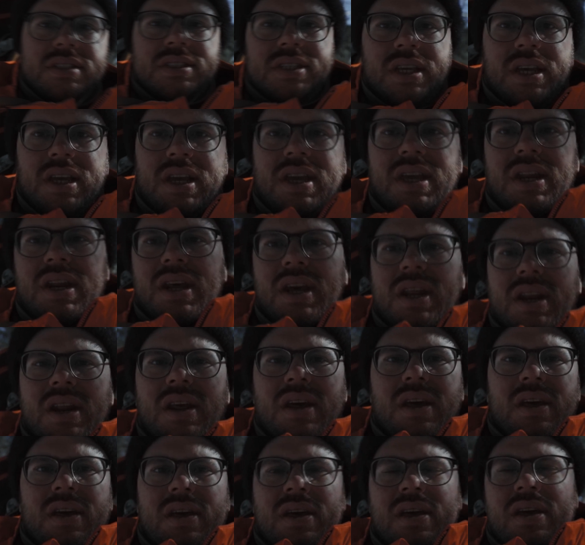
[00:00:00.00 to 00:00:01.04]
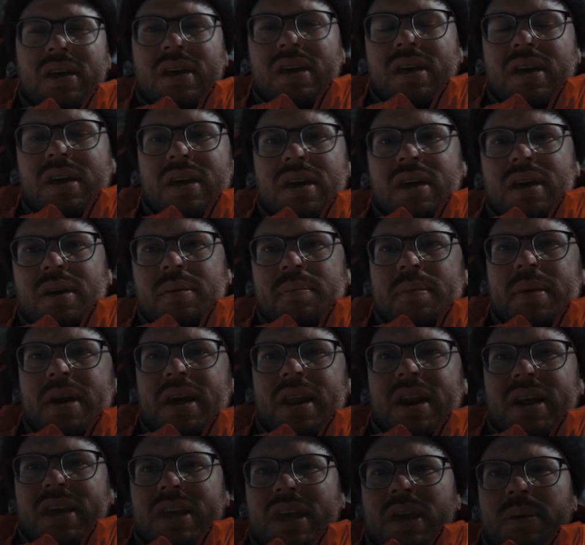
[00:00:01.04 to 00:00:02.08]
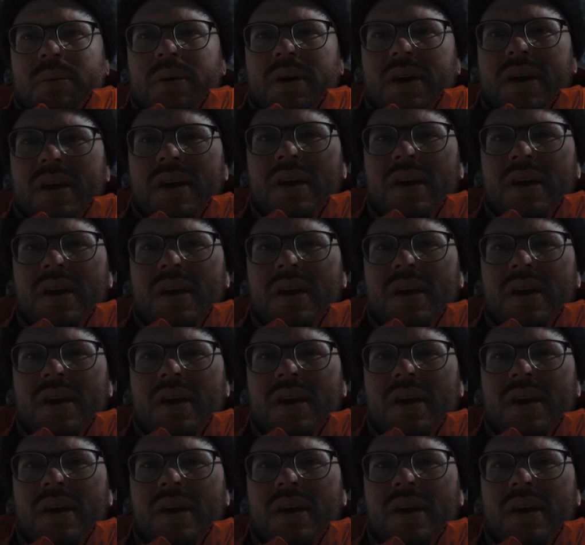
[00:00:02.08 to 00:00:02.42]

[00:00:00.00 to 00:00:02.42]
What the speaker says: sinking in. Man, I keep